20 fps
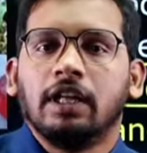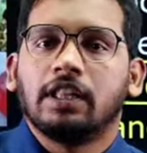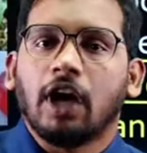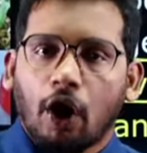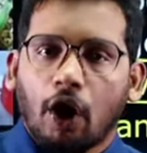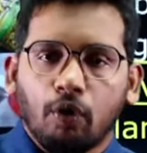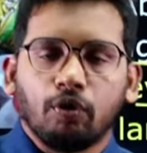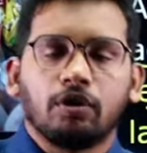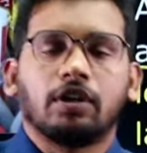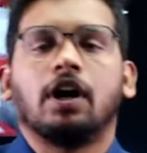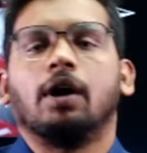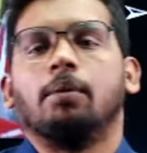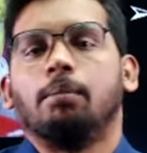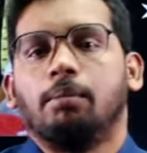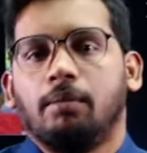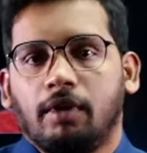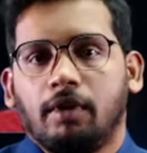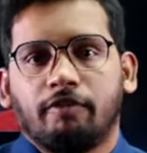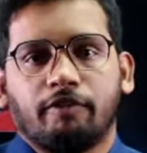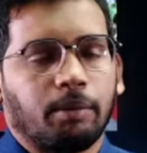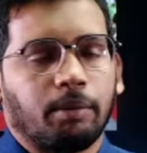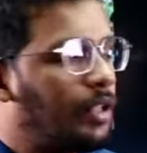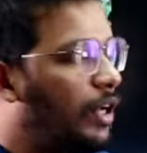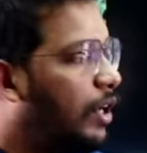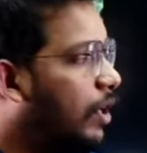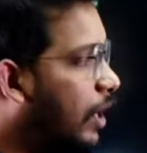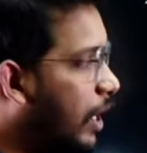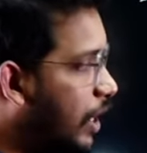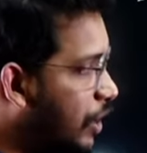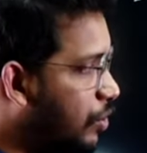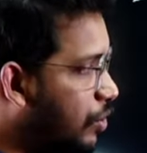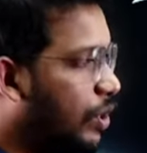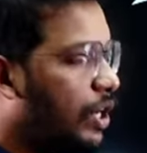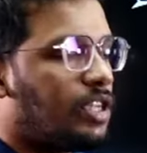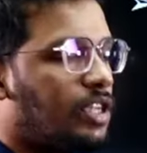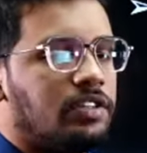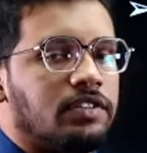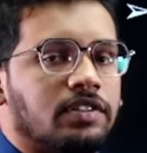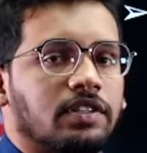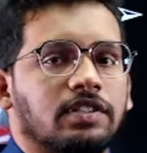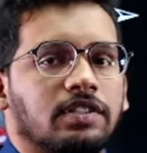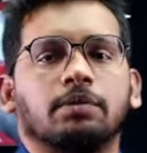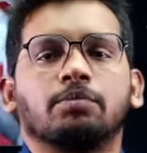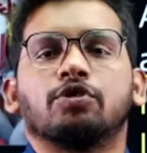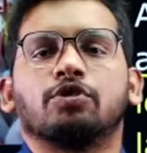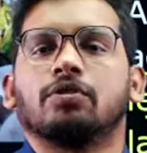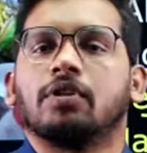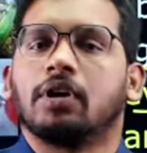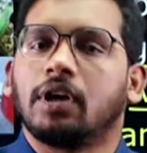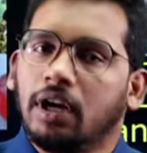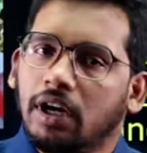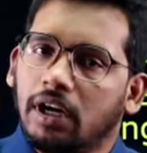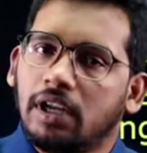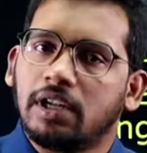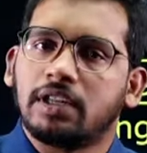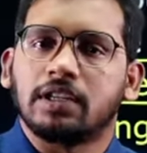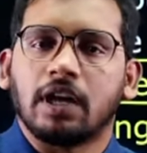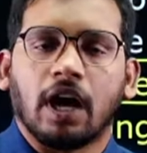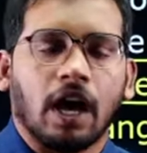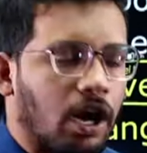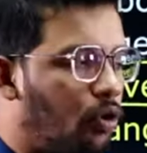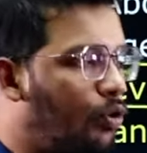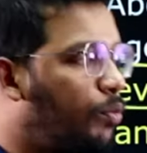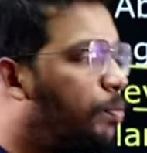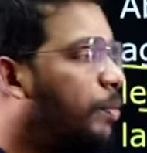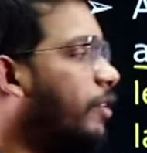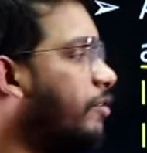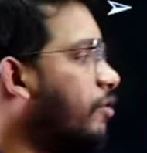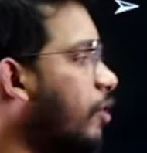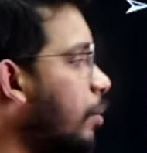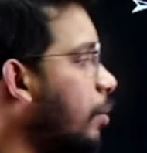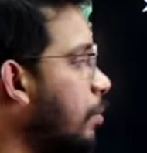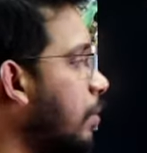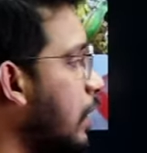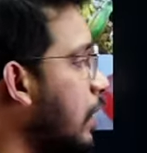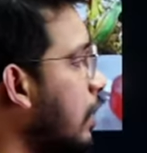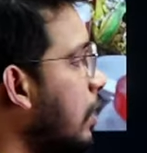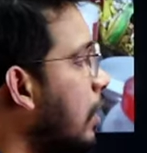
the outcome from the education system, so the girls are outperform